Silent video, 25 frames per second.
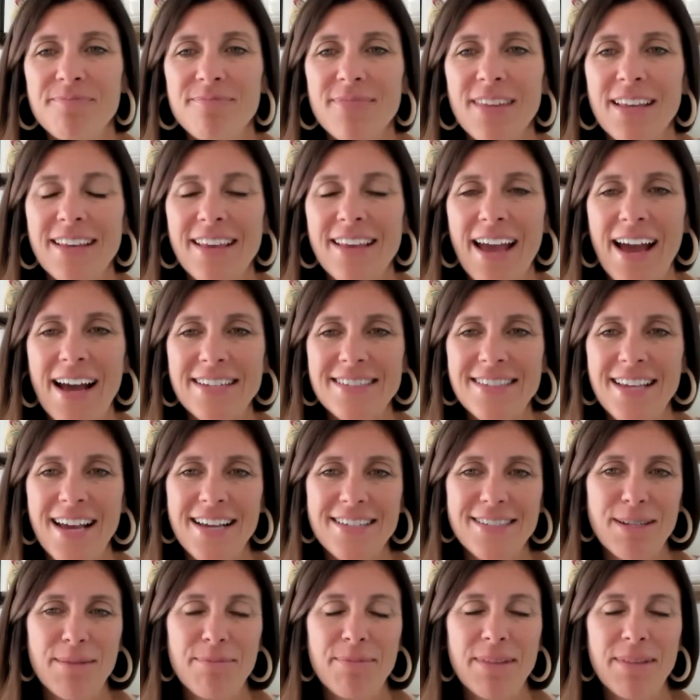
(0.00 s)
Cass
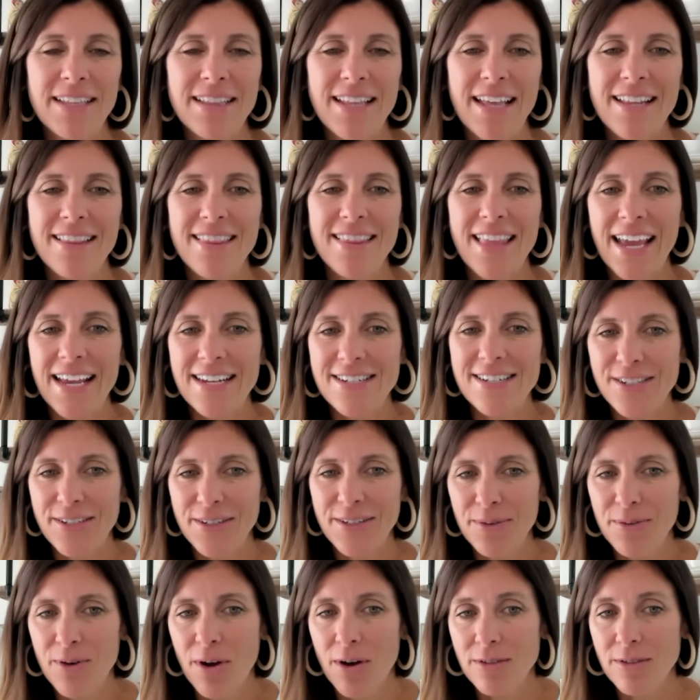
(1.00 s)
has something that they
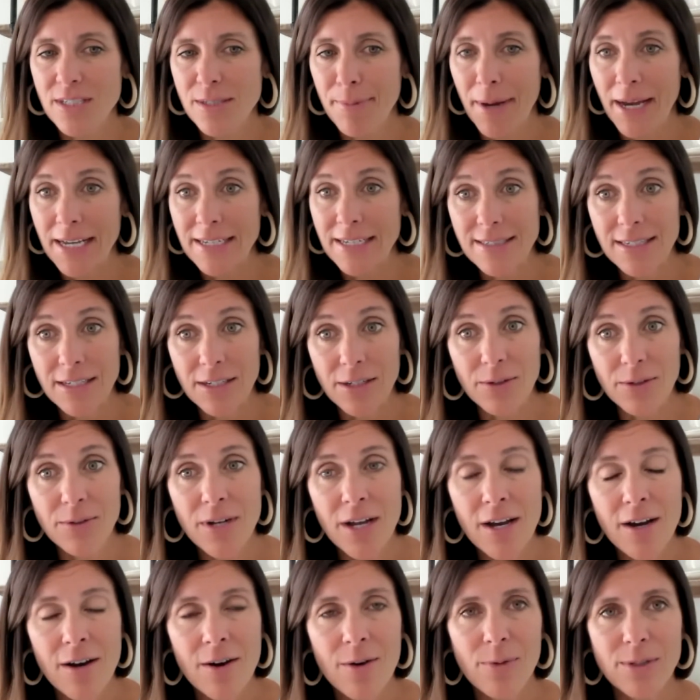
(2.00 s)
do called Spicy
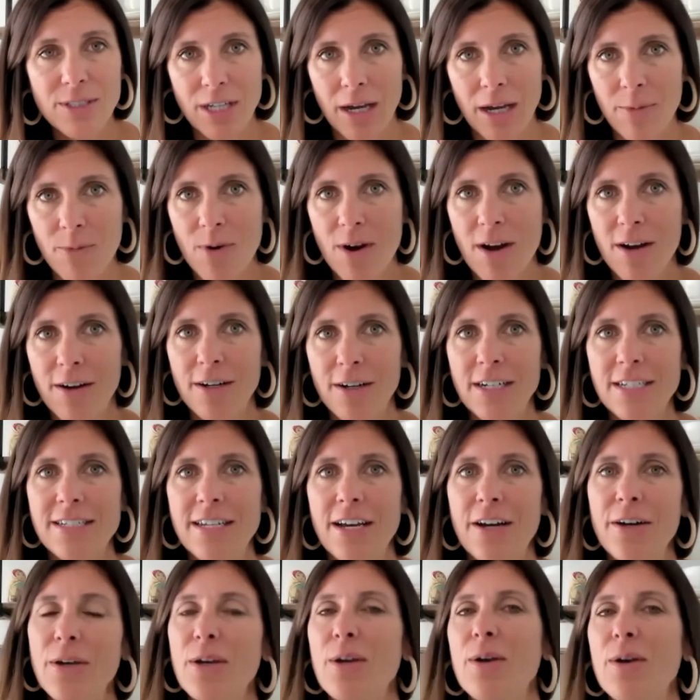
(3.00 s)
Uno, which I want her to
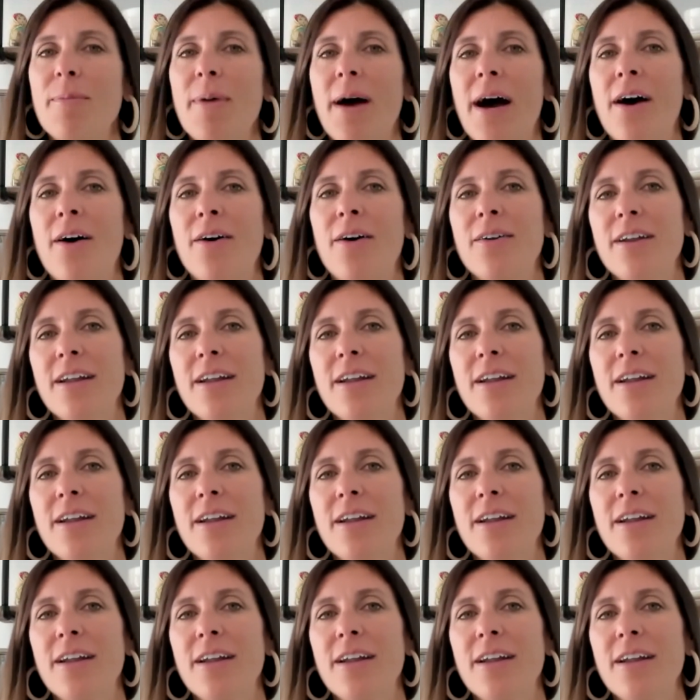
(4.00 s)
tell you about.